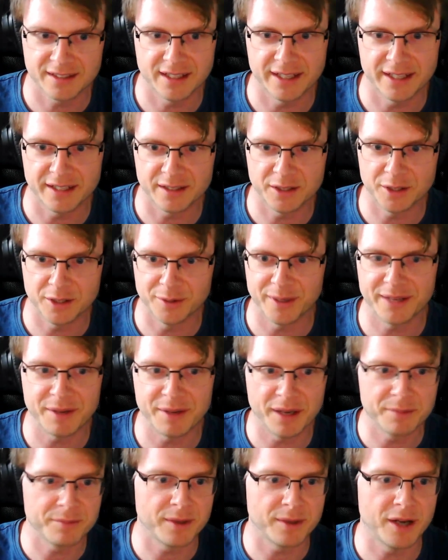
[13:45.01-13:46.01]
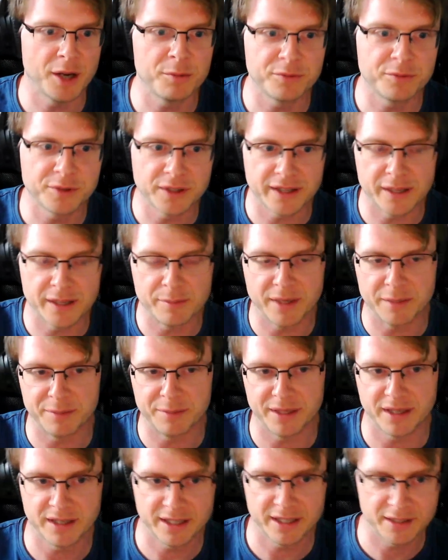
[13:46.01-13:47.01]
Like, you know, I'm hopeful that there might
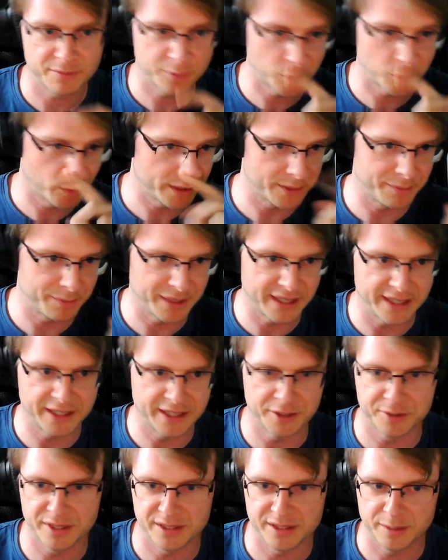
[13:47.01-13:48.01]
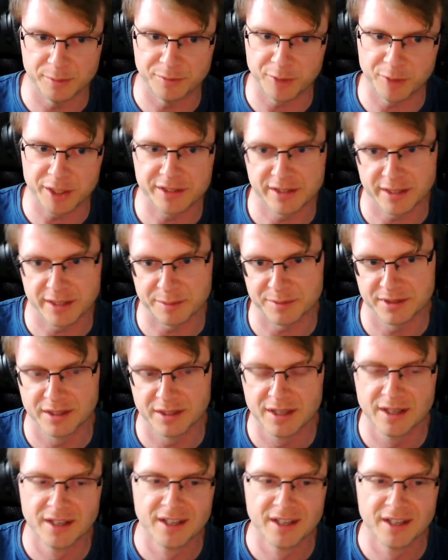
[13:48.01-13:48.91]
be kind of quite a big ecosystem of runtimes.